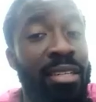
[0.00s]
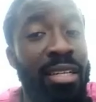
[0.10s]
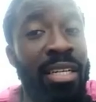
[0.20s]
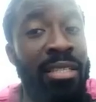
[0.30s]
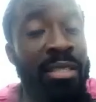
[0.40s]

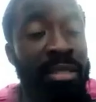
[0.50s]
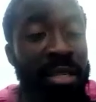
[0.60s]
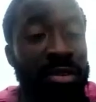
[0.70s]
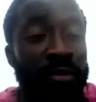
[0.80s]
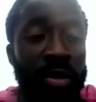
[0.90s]
in the
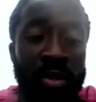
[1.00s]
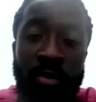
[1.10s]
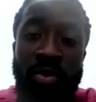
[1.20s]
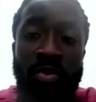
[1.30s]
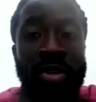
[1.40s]
state government
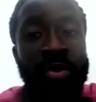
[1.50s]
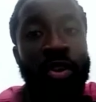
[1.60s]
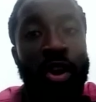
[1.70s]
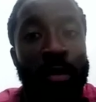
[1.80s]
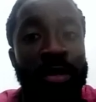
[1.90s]
hospital, he
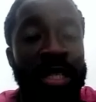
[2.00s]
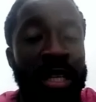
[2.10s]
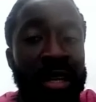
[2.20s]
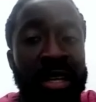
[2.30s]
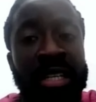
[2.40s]
comes, his
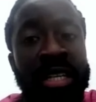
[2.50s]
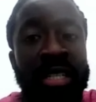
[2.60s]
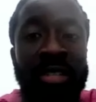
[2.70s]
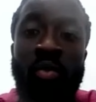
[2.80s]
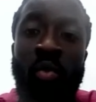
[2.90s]
clinic
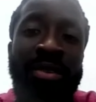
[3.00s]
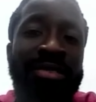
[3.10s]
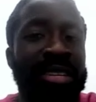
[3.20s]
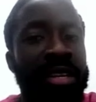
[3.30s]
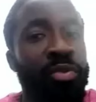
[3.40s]
days is
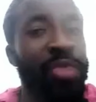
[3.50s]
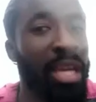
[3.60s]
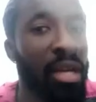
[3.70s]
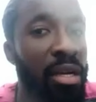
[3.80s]
once in a week.